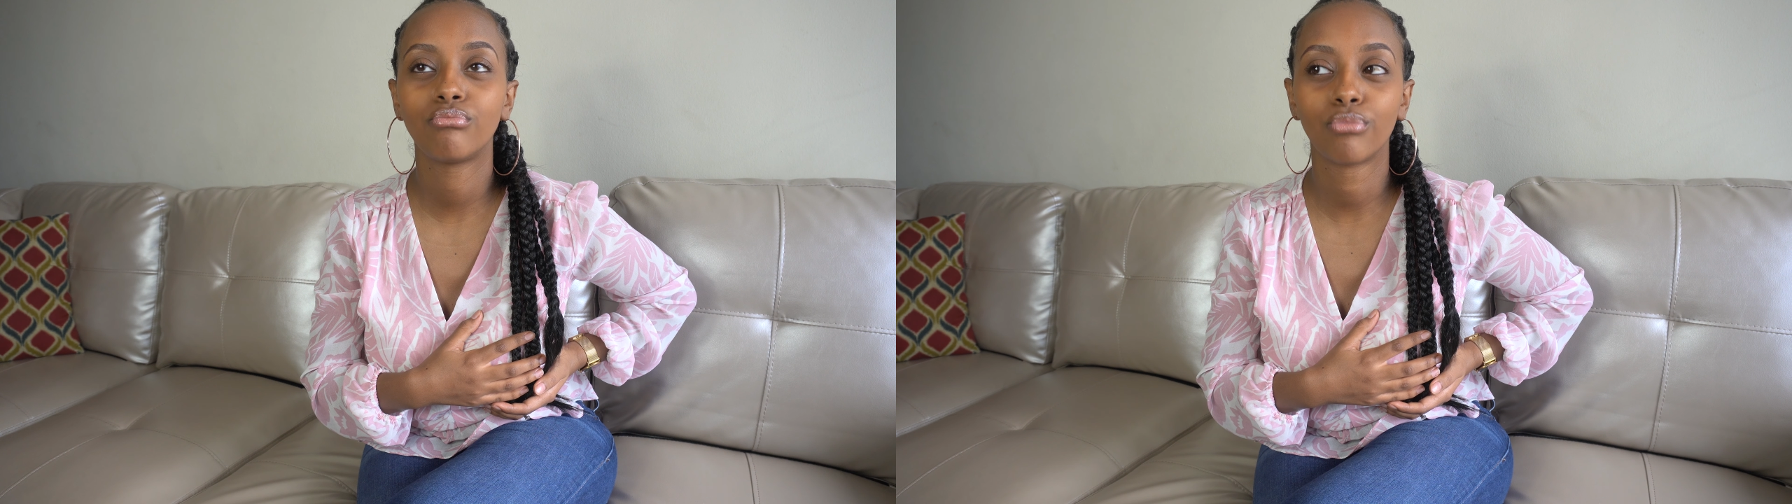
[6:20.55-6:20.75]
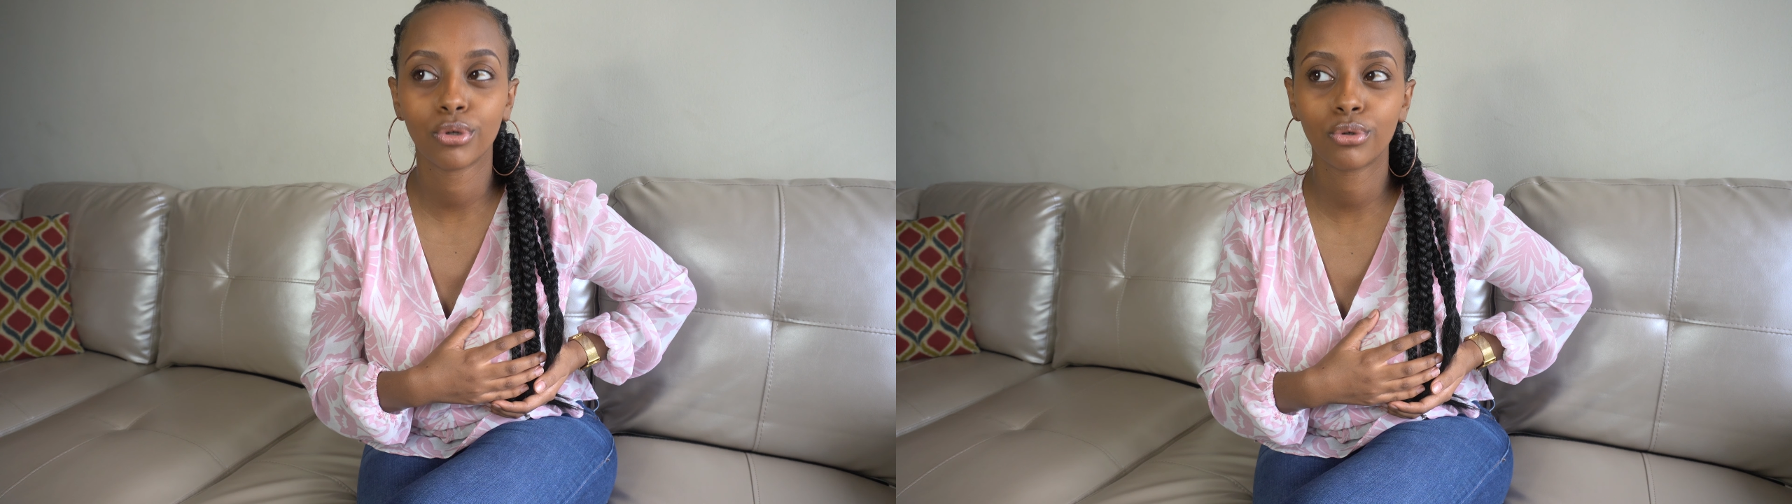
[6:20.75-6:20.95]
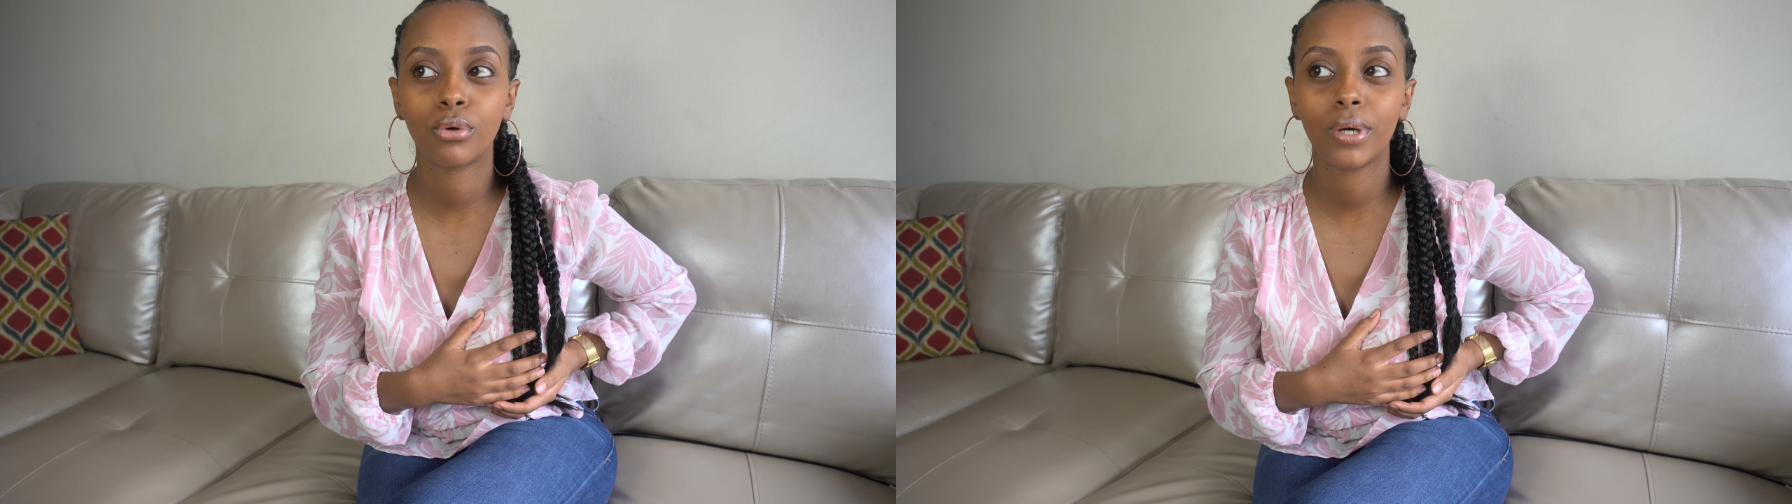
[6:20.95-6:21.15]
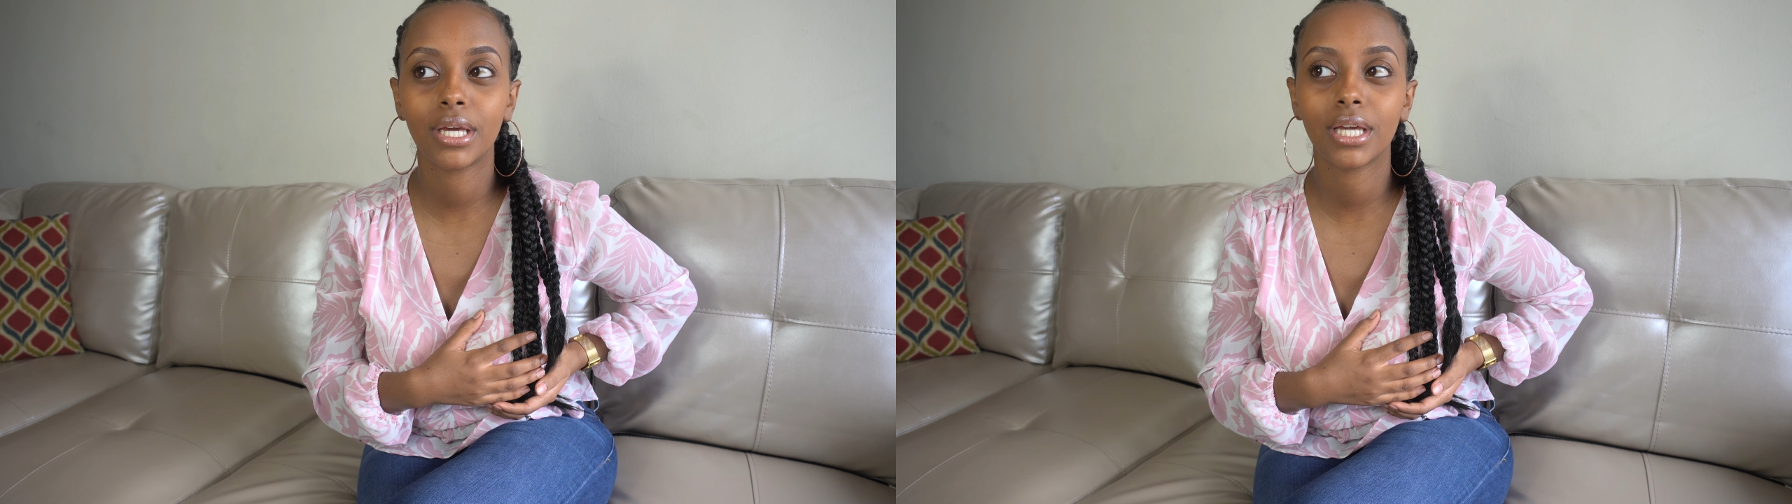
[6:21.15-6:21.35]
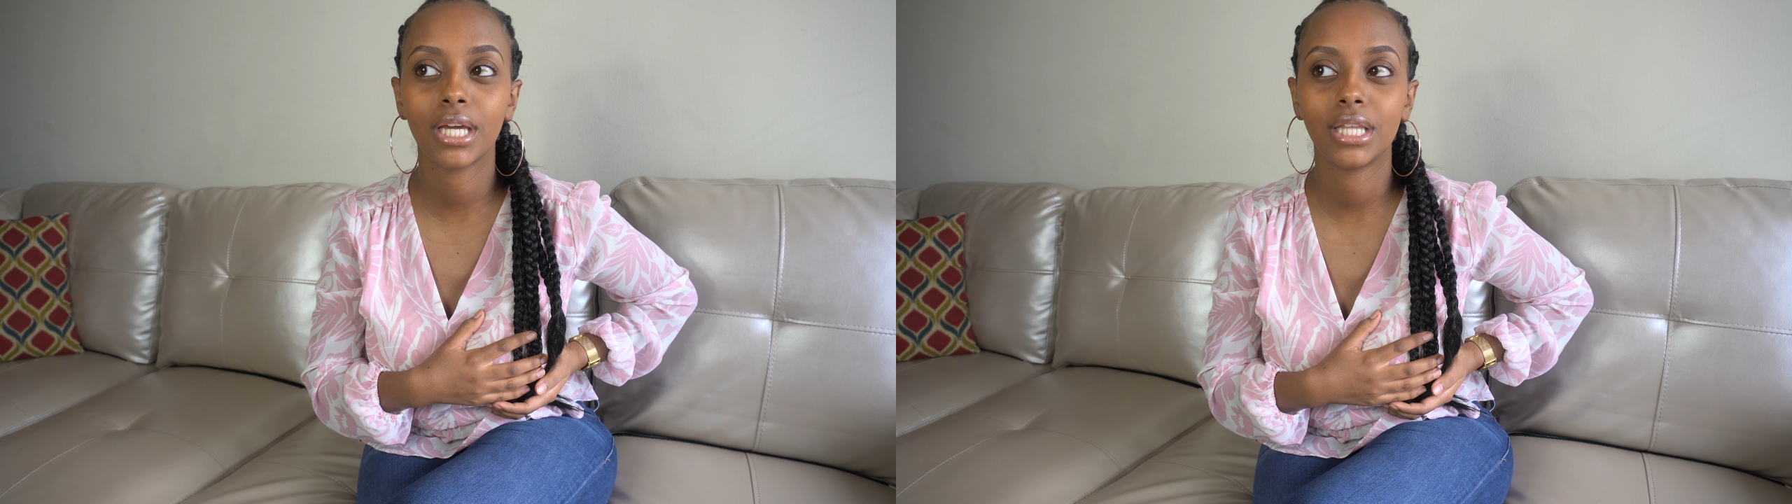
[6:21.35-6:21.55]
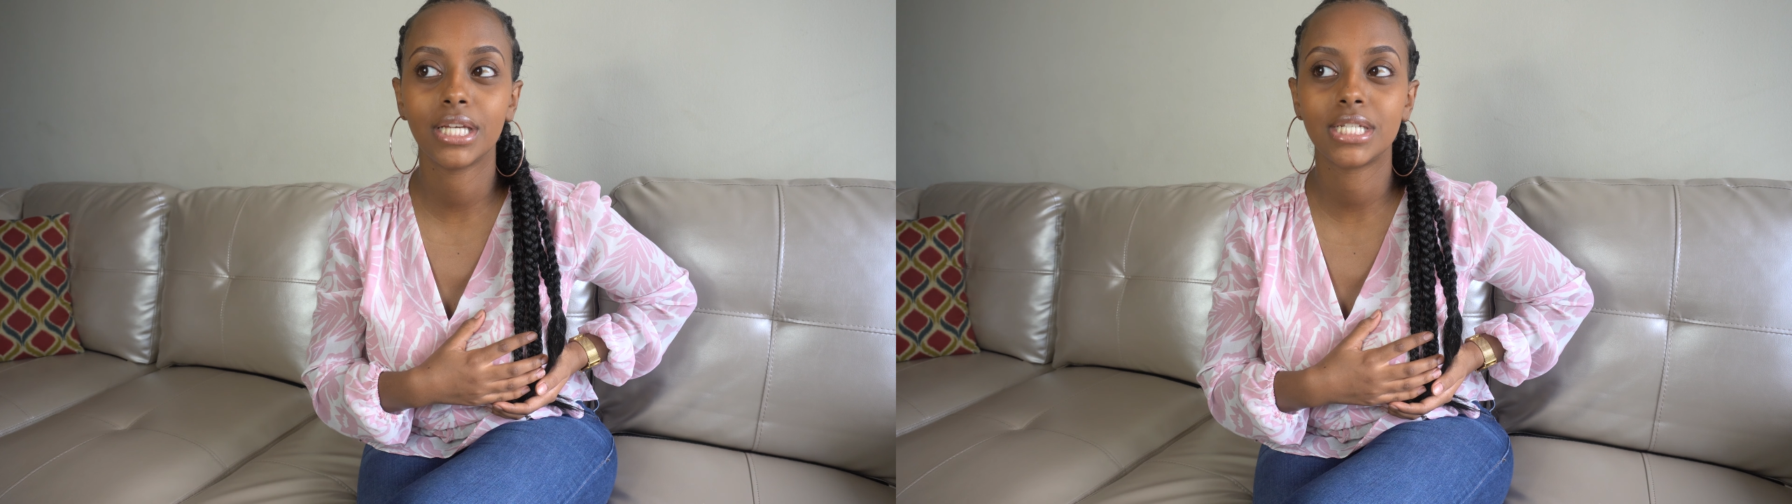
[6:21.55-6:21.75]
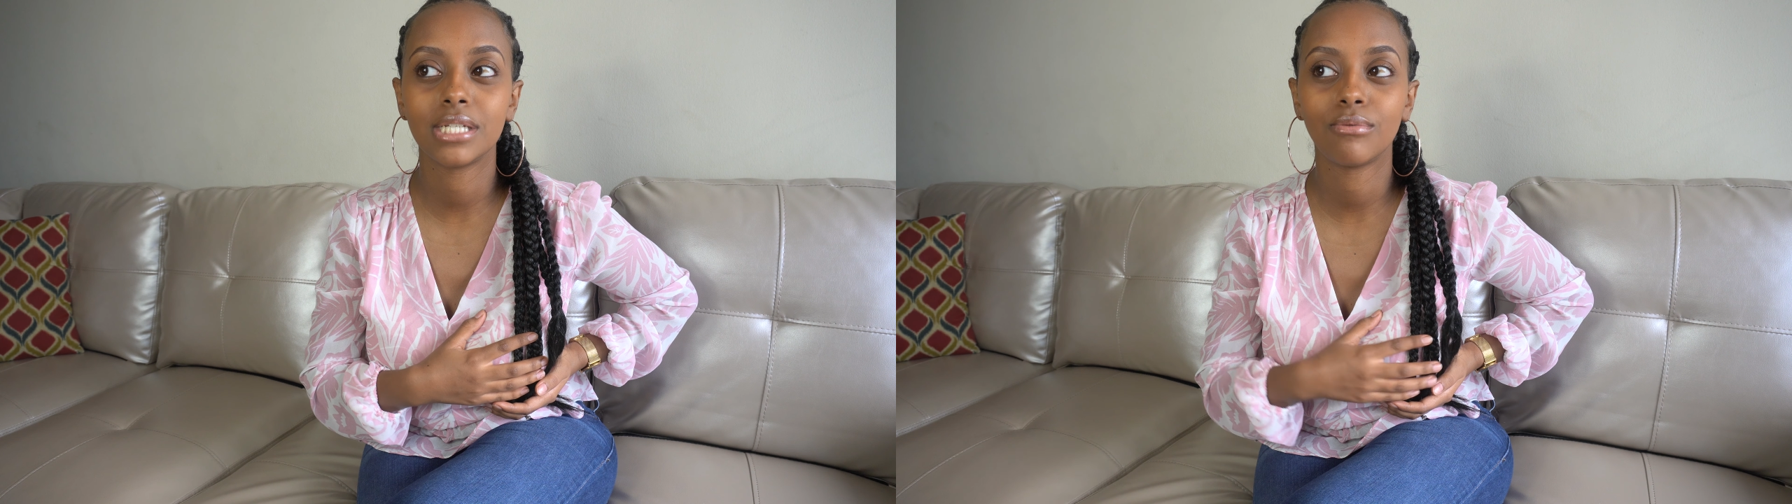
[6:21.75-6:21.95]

real quick, and then she